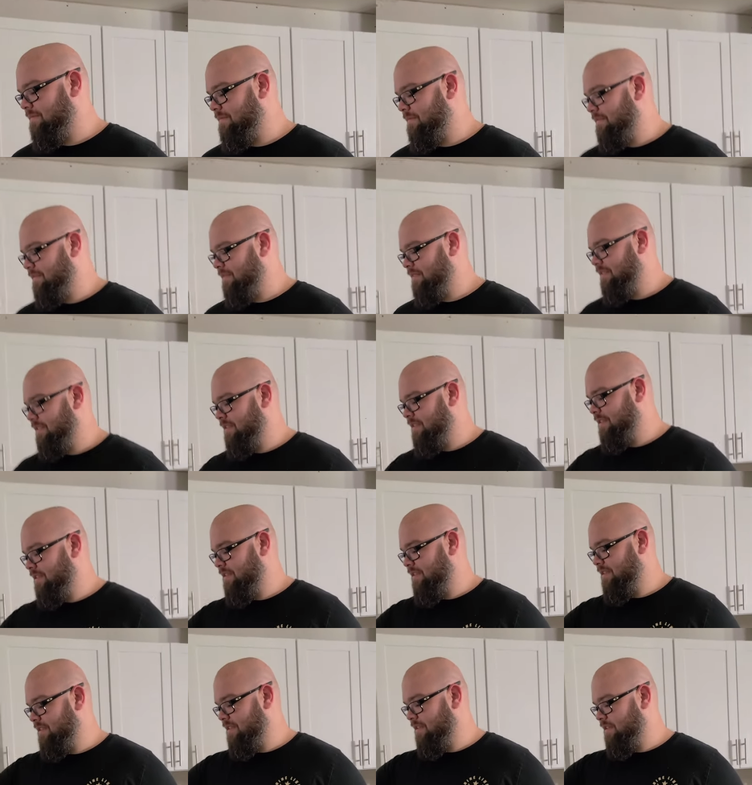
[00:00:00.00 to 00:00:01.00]

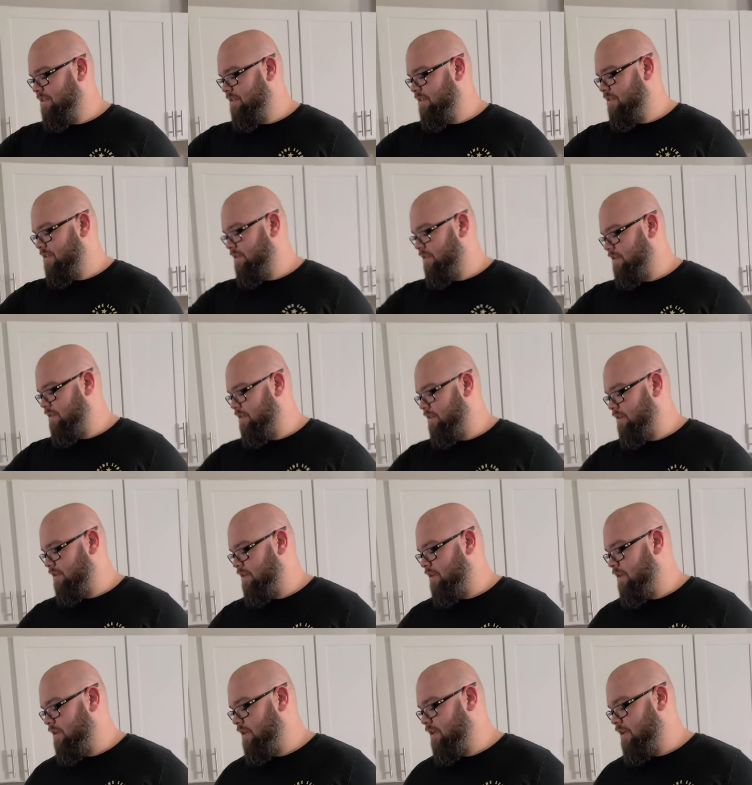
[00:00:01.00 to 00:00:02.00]

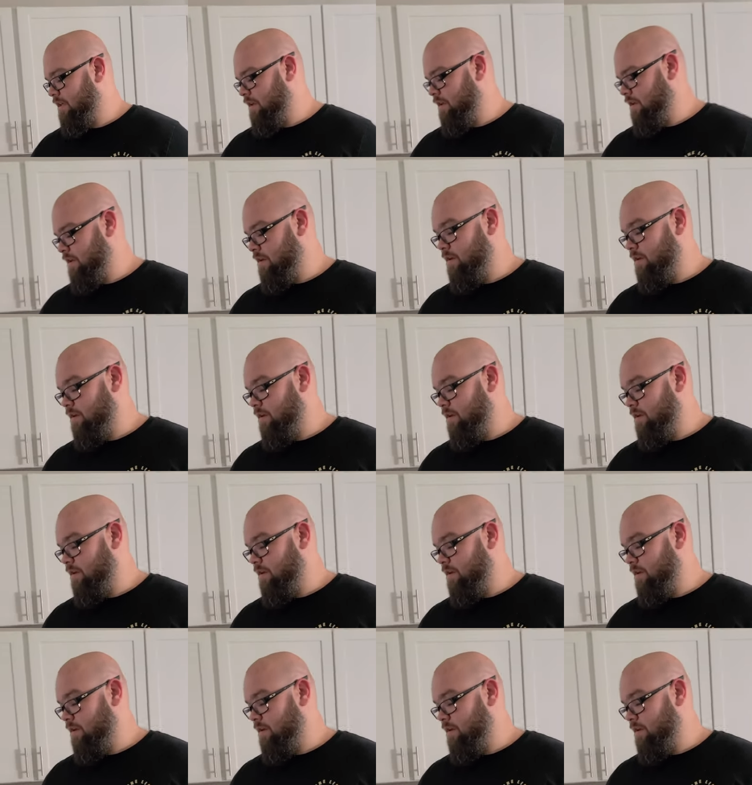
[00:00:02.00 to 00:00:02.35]
Nothing is said.